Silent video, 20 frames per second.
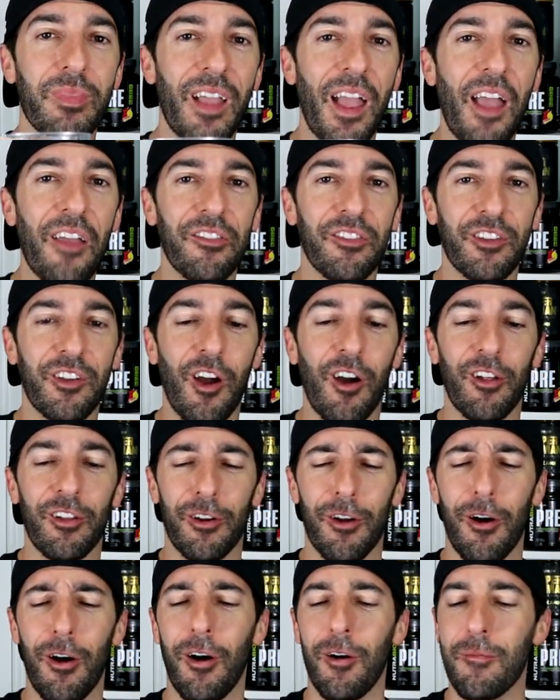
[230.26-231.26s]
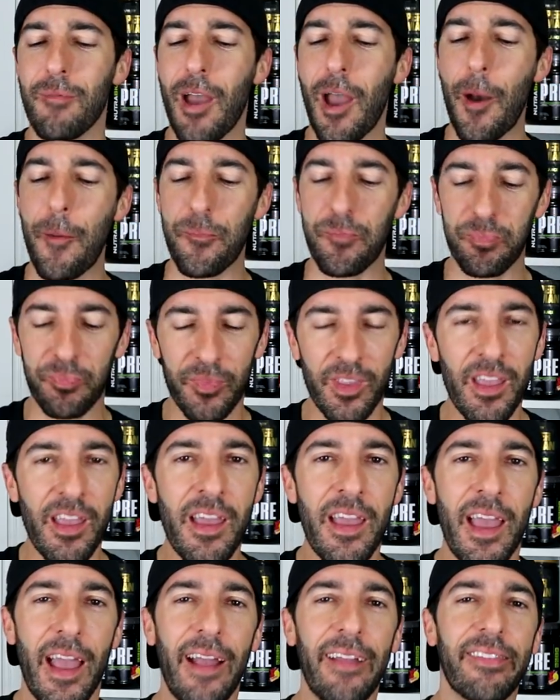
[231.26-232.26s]
as the color. Oh man,
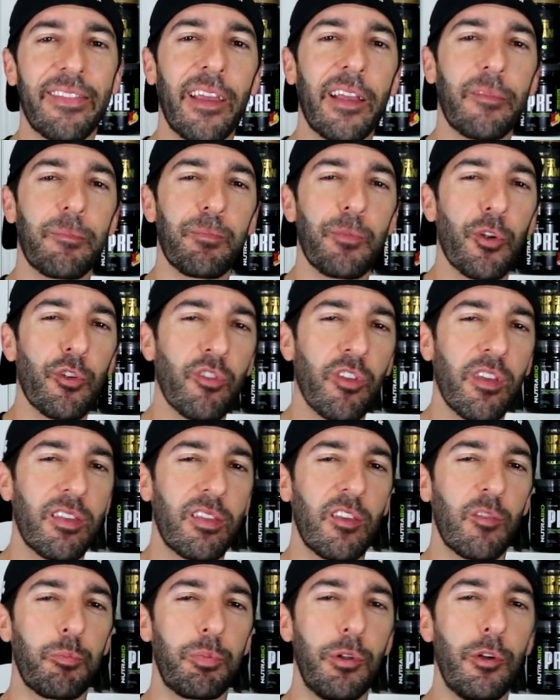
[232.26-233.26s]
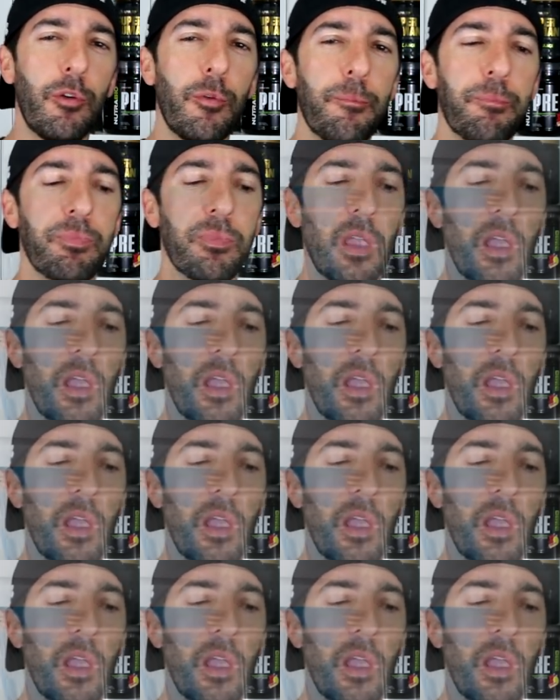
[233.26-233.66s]
it's like there's like these blue